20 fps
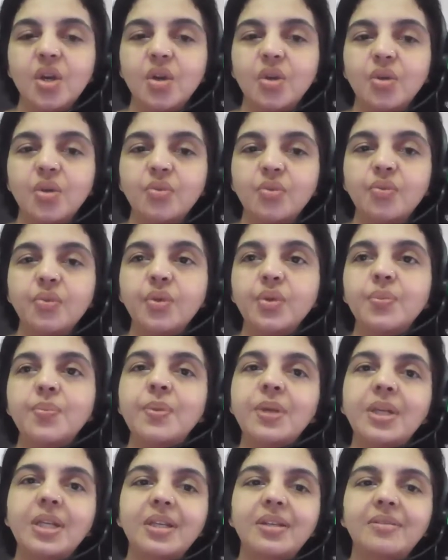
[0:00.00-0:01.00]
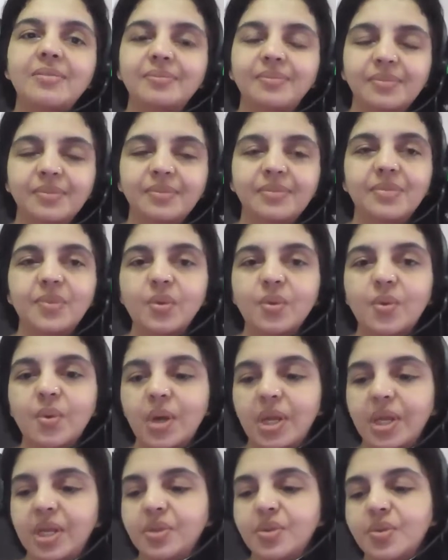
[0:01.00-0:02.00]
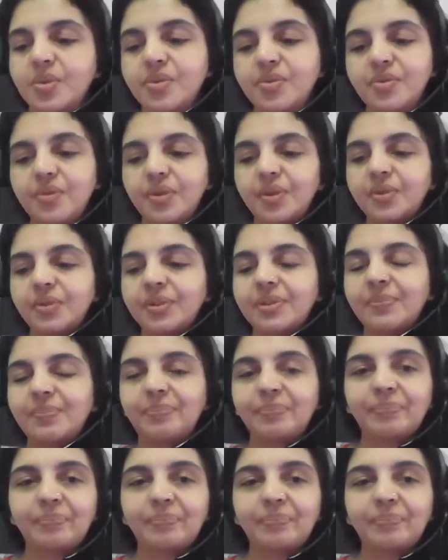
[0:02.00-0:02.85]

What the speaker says: you would be, so on and so forth.